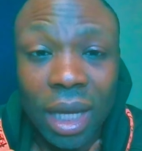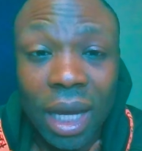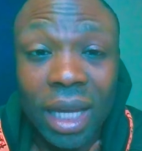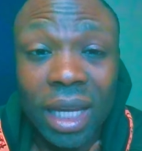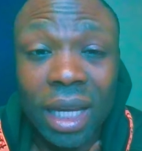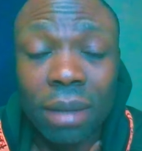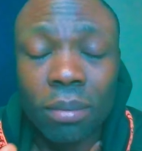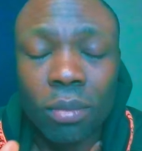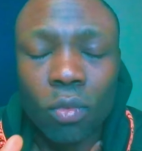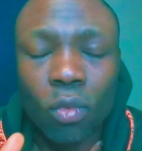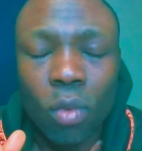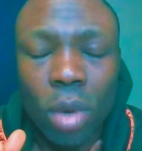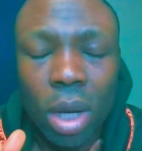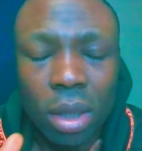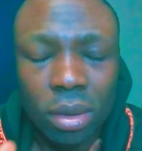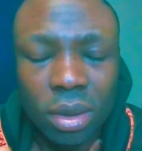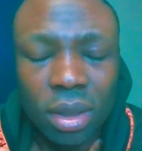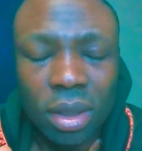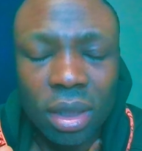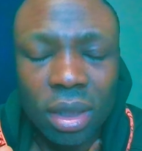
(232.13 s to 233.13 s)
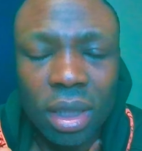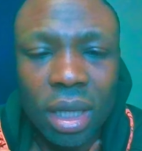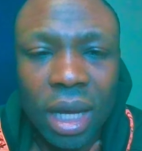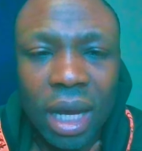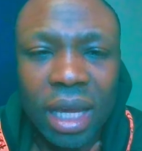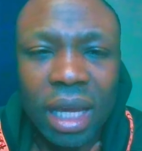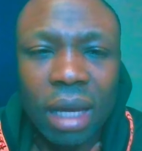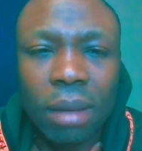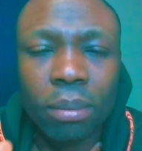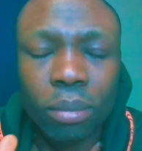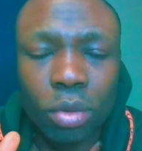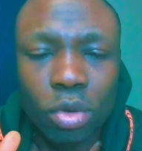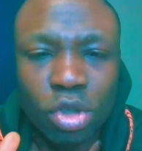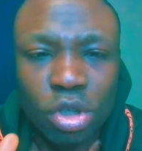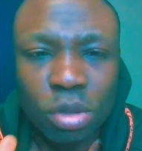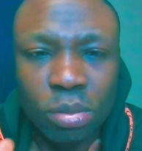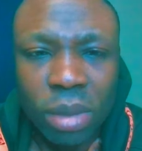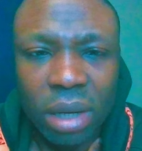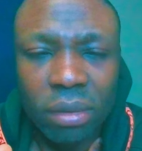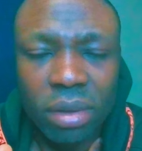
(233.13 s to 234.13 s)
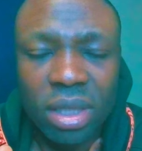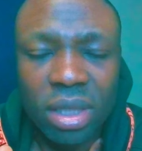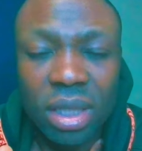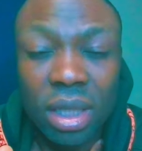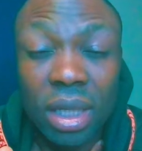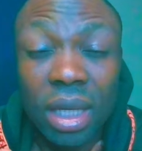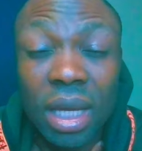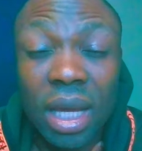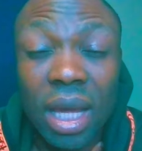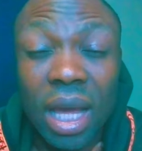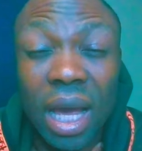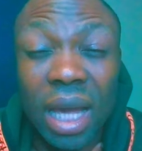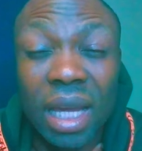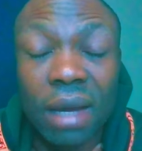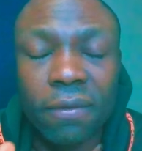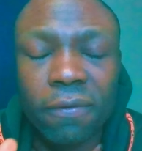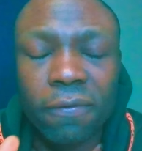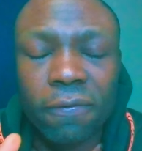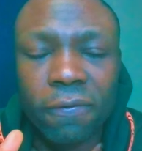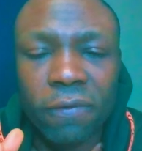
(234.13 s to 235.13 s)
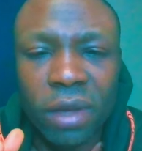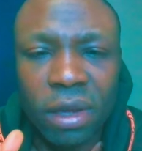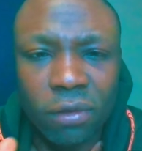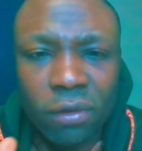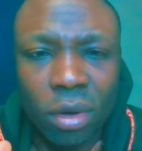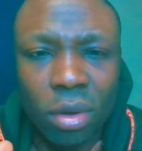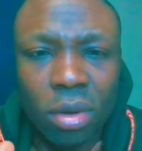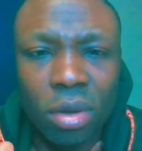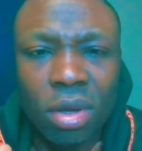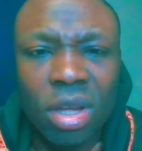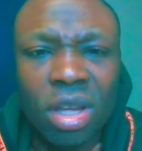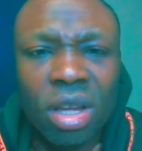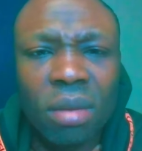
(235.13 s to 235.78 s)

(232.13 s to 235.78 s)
I am wealth. I am prosperity. I am favor.